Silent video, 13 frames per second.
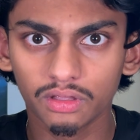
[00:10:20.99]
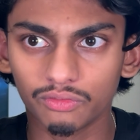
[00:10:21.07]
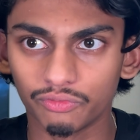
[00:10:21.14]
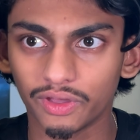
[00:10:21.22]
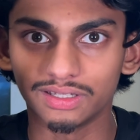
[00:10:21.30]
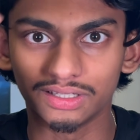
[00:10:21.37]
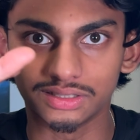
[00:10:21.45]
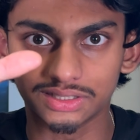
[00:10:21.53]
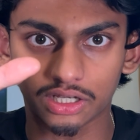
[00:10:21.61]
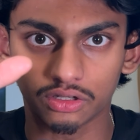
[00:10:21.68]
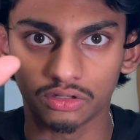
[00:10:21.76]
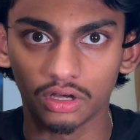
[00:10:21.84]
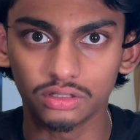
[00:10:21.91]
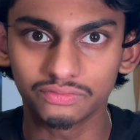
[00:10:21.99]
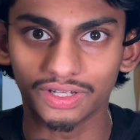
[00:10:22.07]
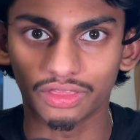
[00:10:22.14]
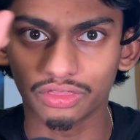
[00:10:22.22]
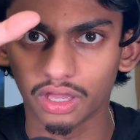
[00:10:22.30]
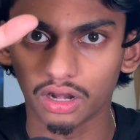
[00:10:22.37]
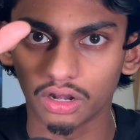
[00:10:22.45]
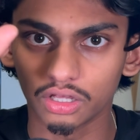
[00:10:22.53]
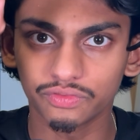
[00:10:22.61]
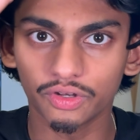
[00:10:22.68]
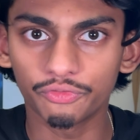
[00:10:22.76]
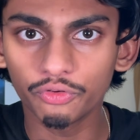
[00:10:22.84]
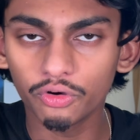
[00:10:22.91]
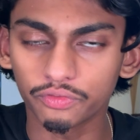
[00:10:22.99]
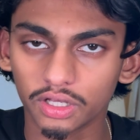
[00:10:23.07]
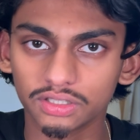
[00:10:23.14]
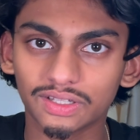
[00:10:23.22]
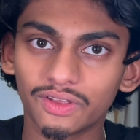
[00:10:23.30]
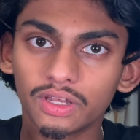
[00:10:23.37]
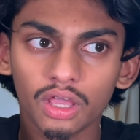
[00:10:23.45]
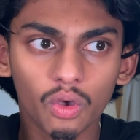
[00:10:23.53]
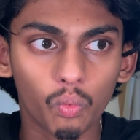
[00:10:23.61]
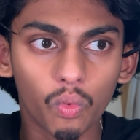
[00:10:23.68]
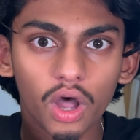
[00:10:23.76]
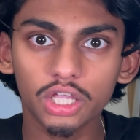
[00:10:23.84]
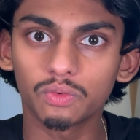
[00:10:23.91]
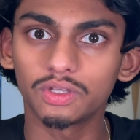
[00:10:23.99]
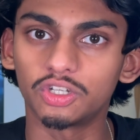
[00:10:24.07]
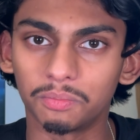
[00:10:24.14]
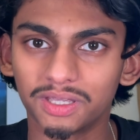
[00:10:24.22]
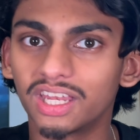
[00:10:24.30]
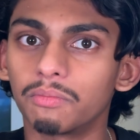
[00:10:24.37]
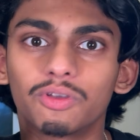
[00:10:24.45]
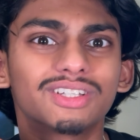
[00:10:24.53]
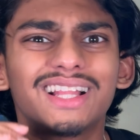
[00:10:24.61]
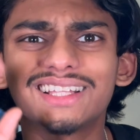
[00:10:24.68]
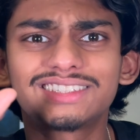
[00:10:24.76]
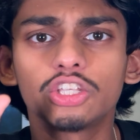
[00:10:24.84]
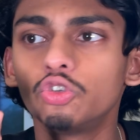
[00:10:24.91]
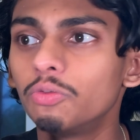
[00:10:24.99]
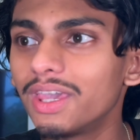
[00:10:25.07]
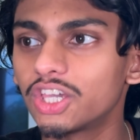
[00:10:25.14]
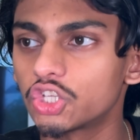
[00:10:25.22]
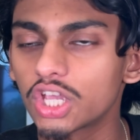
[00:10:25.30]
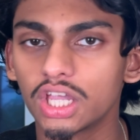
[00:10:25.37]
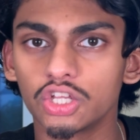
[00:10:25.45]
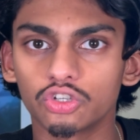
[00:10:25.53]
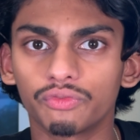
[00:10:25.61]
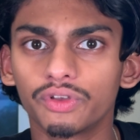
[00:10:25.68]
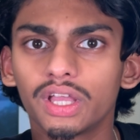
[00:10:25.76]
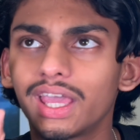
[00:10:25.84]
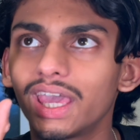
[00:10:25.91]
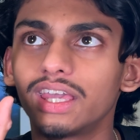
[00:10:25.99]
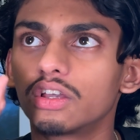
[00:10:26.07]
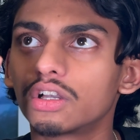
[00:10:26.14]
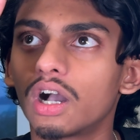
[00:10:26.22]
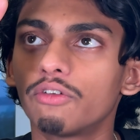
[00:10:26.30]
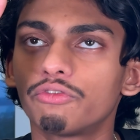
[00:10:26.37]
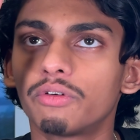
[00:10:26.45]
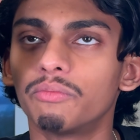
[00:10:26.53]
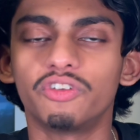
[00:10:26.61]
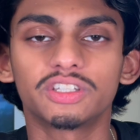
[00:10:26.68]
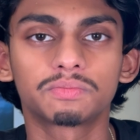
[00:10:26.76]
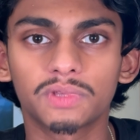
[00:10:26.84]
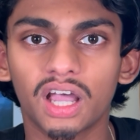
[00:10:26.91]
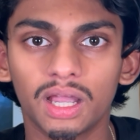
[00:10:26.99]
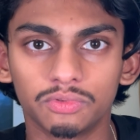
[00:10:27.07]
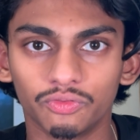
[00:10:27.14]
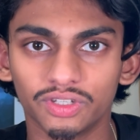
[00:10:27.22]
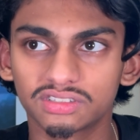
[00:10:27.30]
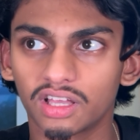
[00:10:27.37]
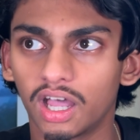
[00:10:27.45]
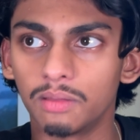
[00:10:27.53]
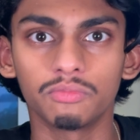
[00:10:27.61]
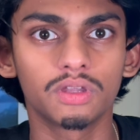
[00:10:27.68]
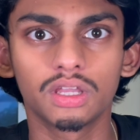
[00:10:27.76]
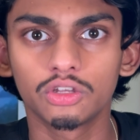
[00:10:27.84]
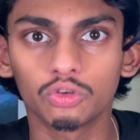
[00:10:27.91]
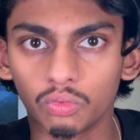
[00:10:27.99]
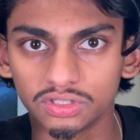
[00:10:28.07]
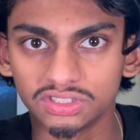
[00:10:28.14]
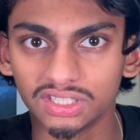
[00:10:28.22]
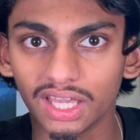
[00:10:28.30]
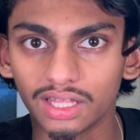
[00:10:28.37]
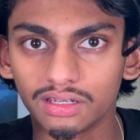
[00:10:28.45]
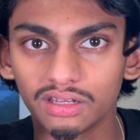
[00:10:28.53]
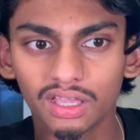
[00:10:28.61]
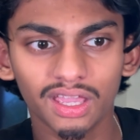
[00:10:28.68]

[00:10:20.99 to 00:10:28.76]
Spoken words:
Then the second last, then the third last, then the fourth last, and then work your way to the beginning. Because let's say you make a change of, hey, cut from this time to this time towards the end.